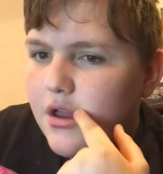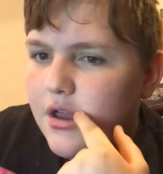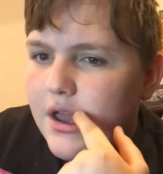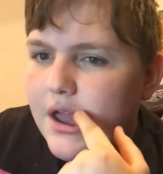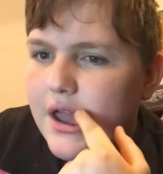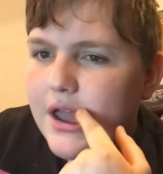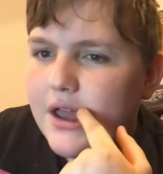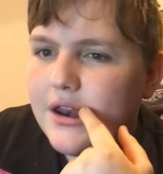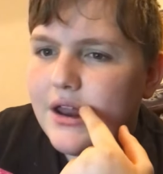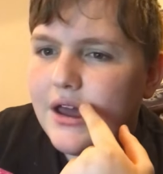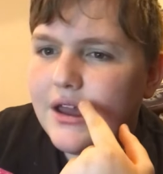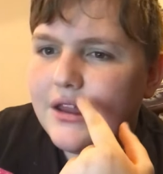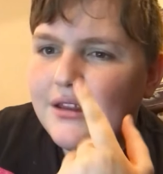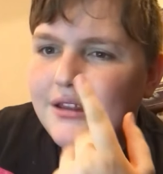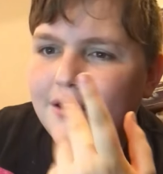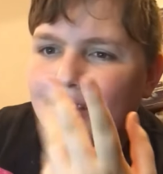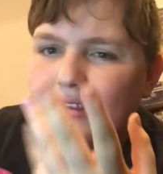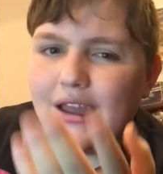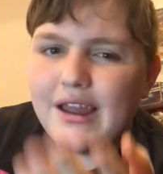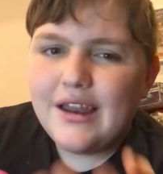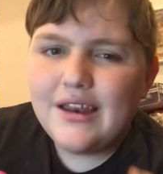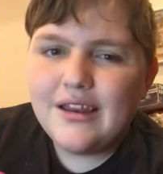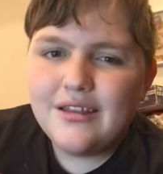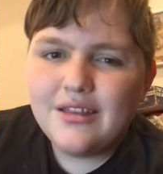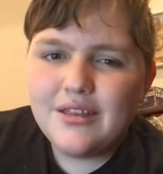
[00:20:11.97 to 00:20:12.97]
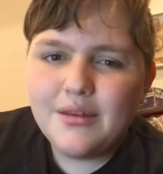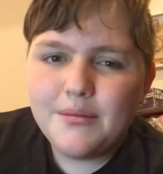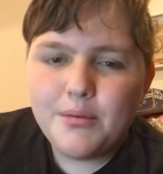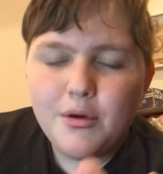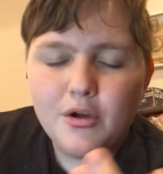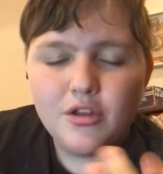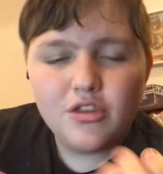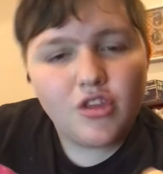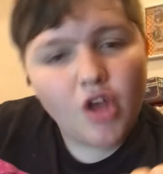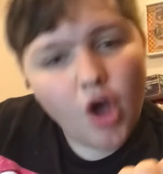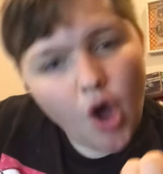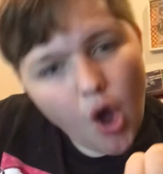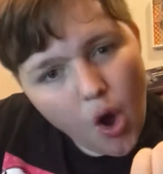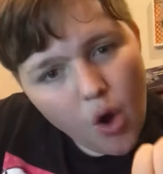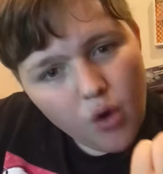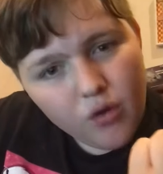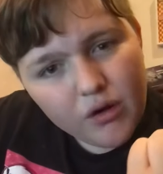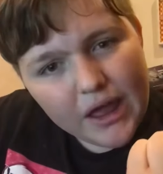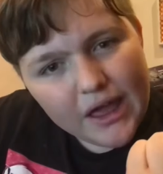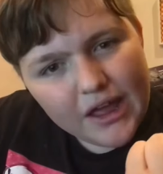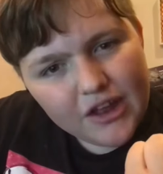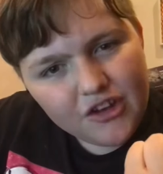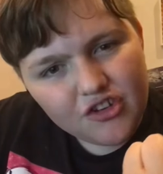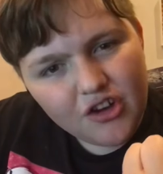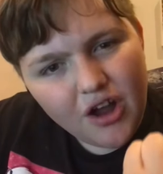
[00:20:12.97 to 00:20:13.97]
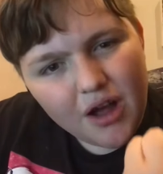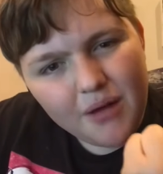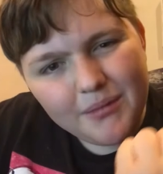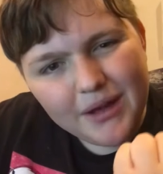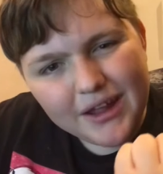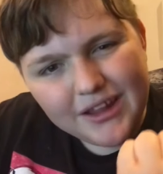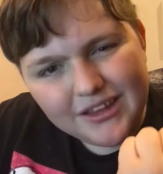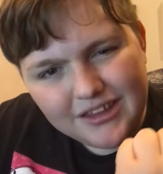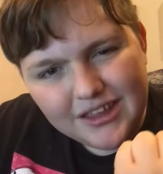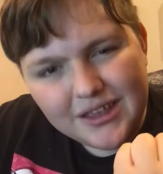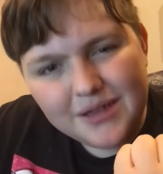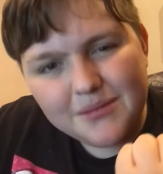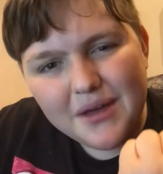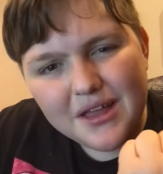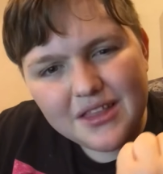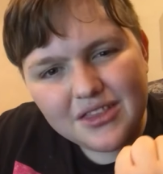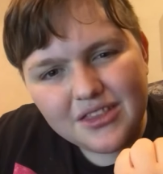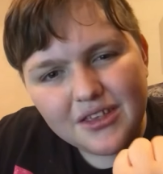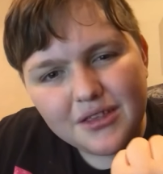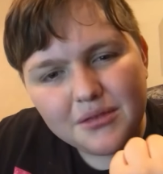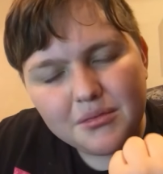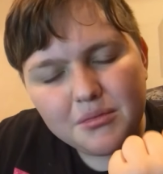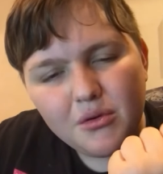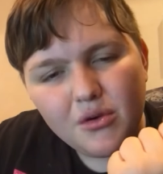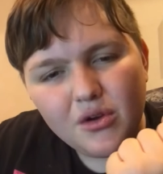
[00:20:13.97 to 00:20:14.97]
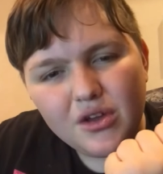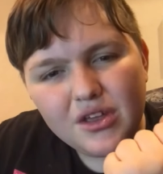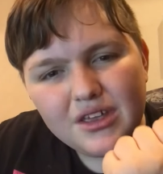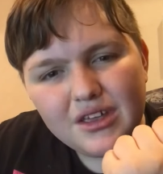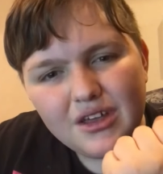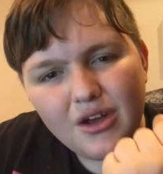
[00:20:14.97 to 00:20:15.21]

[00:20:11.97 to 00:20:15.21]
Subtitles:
And I decided to put the Honedge on my team at this point.